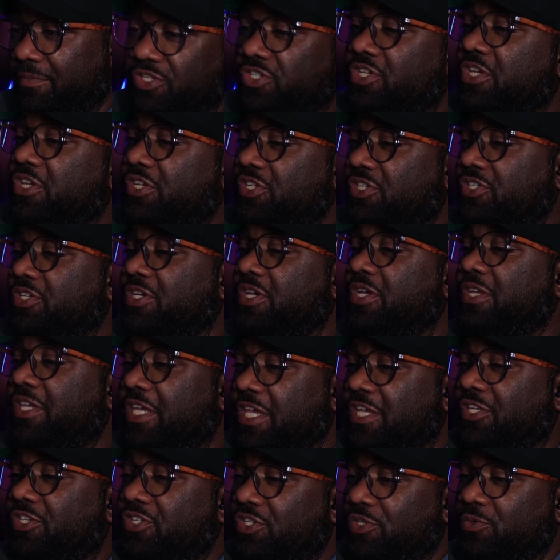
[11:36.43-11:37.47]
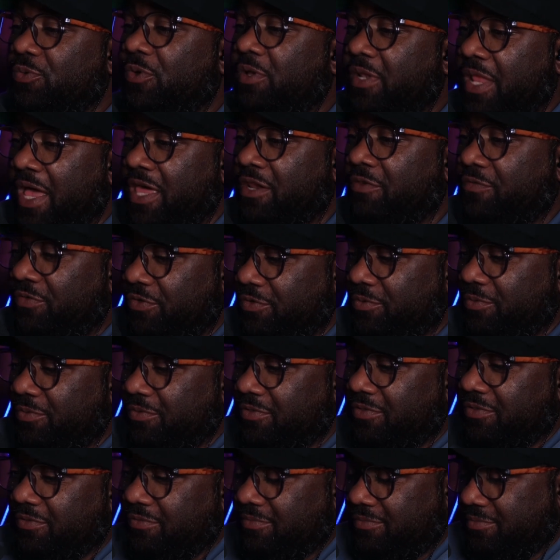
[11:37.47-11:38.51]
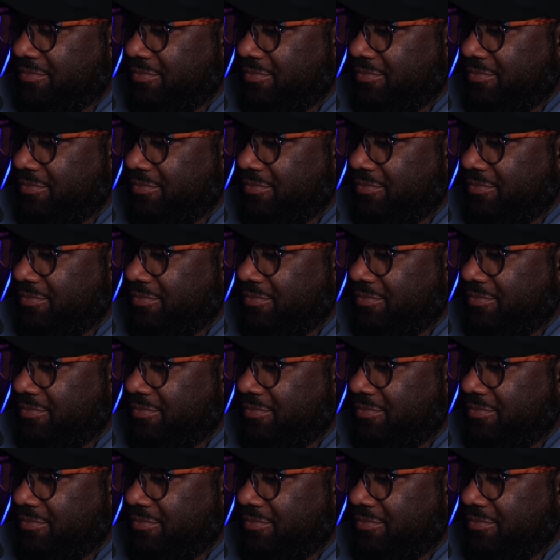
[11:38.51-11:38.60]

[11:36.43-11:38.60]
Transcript: She should get you a lot of views.